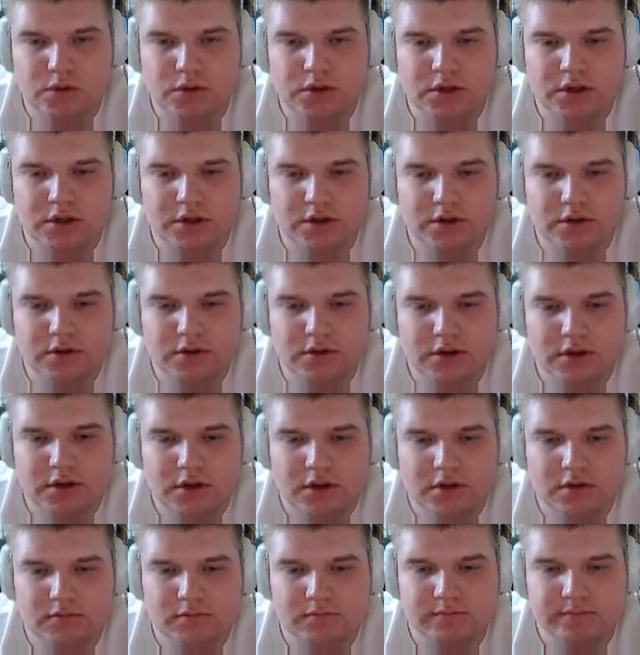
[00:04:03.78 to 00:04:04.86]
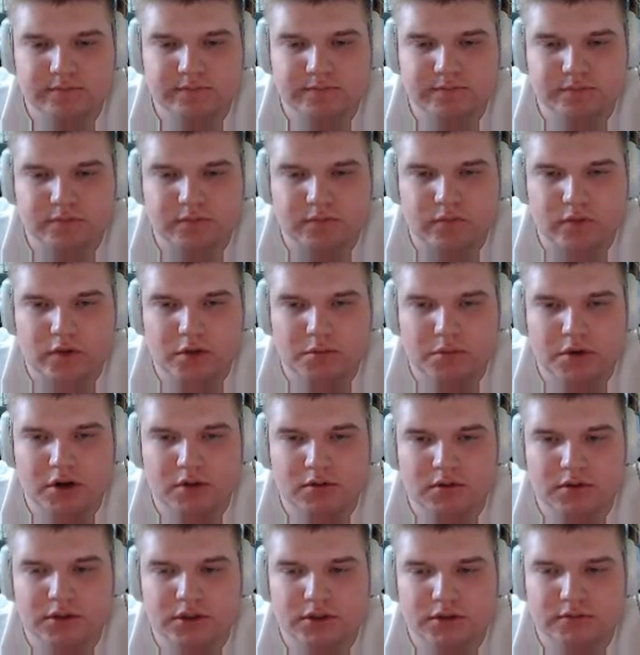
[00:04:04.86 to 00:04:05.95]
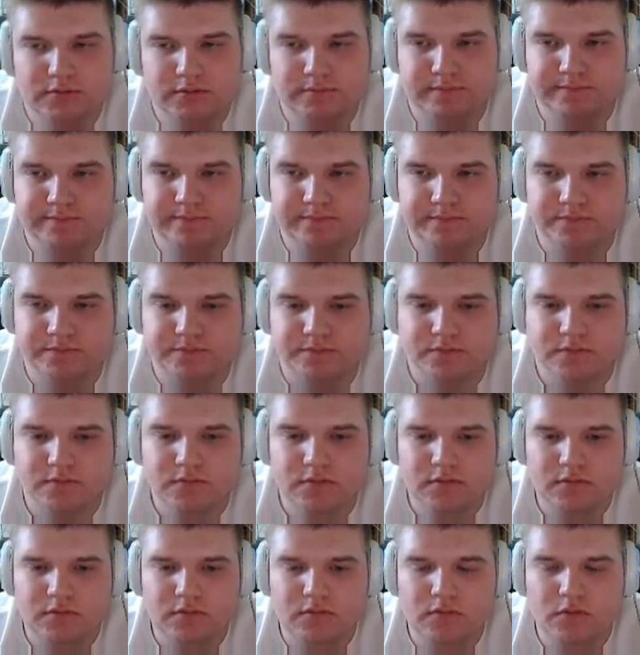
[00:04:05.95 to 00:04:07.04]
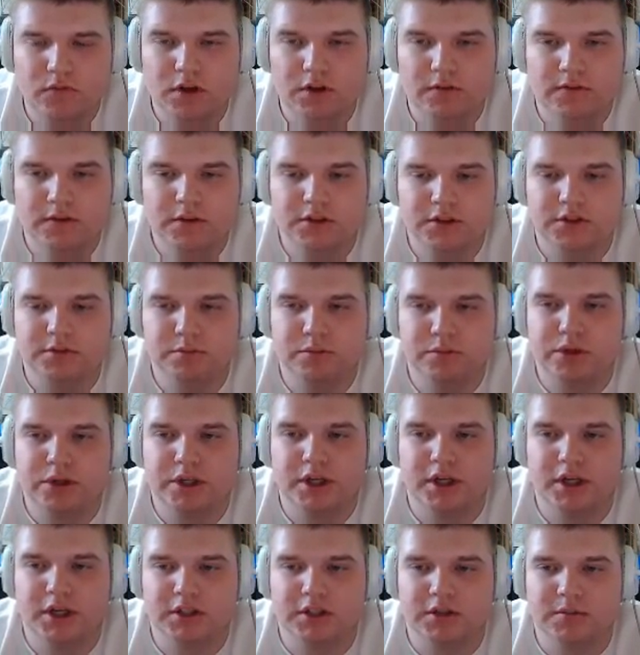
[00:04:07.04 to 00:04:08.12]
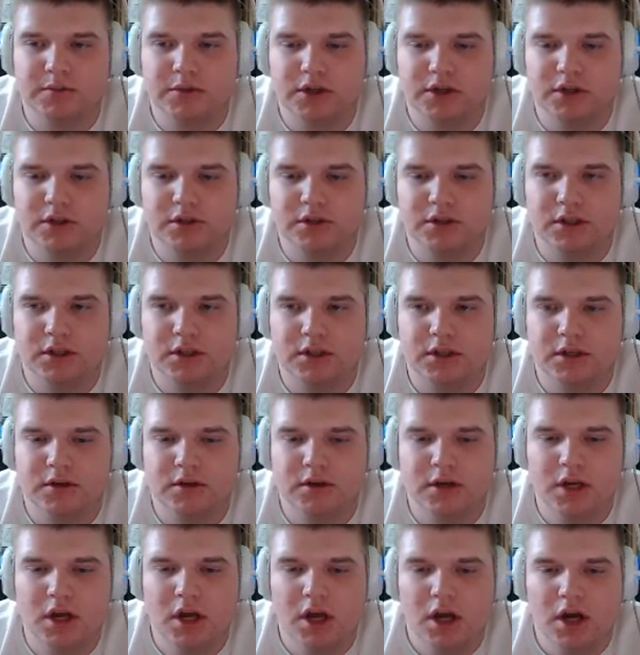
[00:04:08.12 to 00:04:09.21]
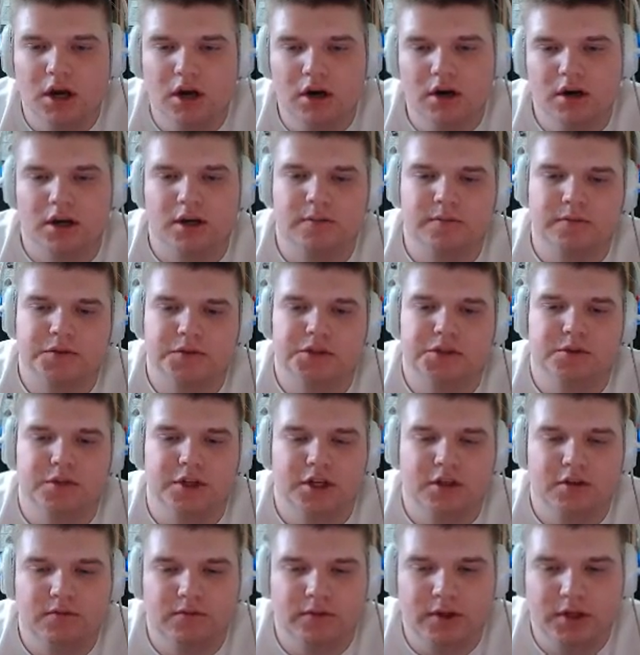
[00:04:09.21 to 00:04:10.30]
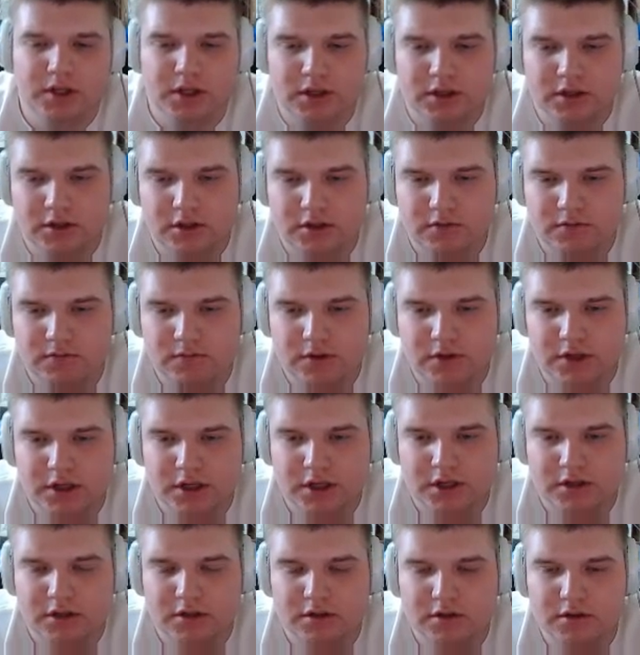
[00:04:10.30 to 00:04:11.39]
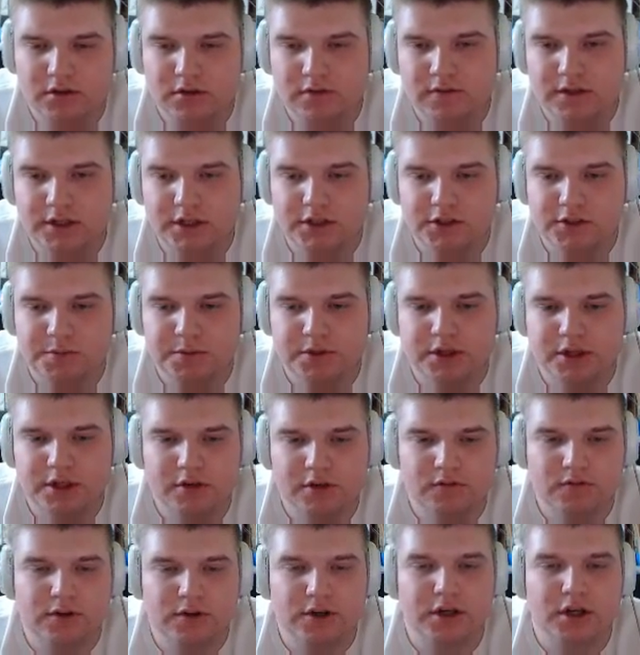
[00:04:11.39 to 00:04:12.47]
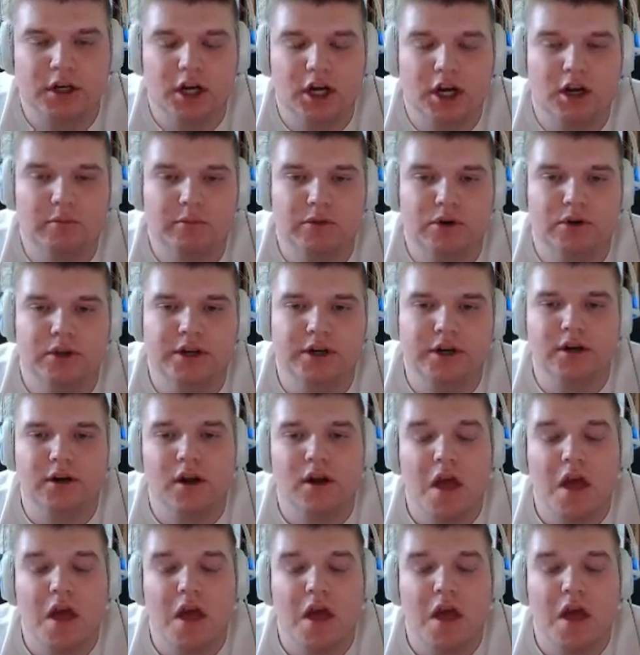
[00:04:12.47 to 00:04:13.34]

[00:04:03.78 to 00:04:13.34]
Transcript: gonna heal that. Power Word Shield. For some pretty awesome card draw there. Alright, so we have a Divine Spirit Inner Fire combo there.